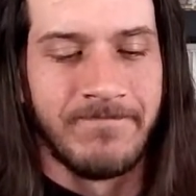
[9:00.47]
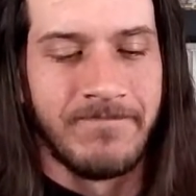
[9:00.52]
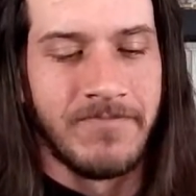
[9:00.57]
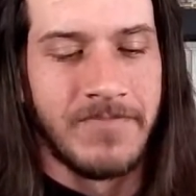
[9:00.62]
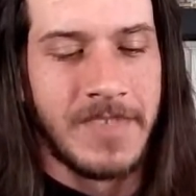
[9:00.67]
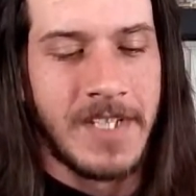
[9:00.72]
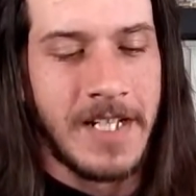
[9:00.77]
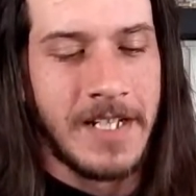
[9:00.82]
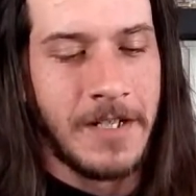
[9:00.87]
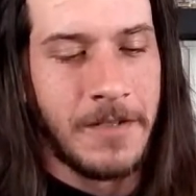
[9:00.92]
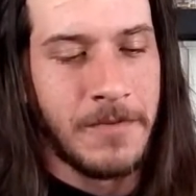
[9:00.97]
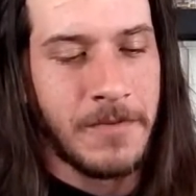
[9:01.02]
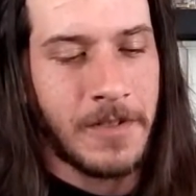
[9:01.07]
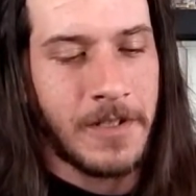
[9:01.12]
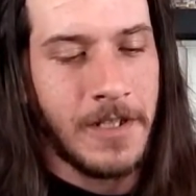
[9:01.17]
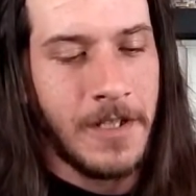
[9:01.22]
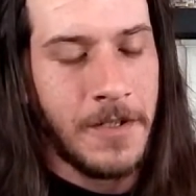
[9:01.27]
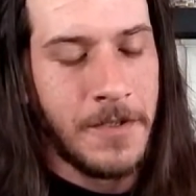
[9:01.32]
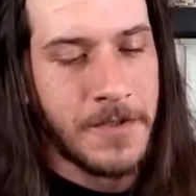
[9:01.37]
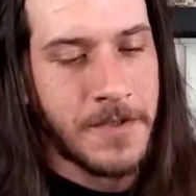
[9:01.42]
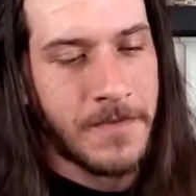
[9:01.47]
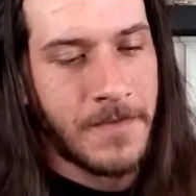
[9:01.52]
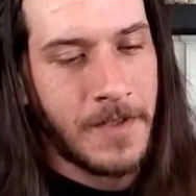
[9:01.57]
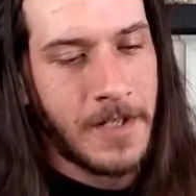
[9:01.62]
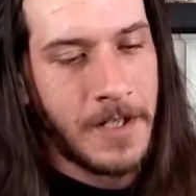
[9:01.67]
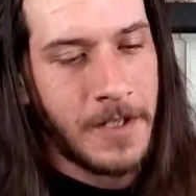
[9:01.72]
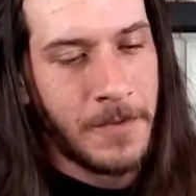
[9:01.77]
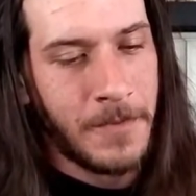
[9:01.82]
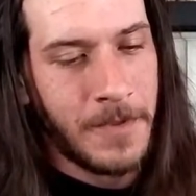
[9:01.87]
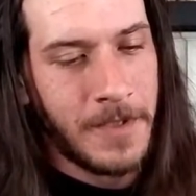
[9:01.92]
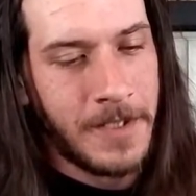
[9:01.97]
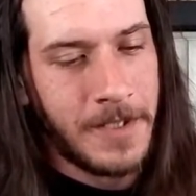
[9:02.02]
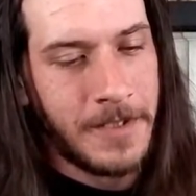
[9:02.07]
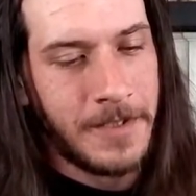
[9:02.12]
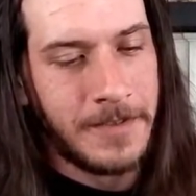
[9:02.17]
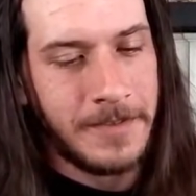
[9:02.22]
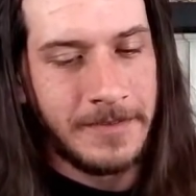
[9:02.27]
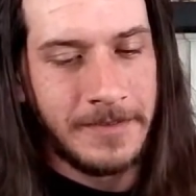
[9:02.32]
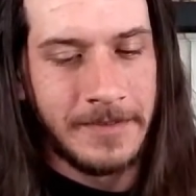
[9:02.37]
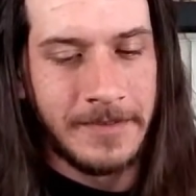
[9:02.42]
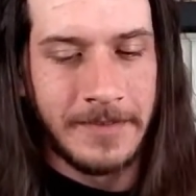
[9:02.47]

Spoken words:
They don't close very well.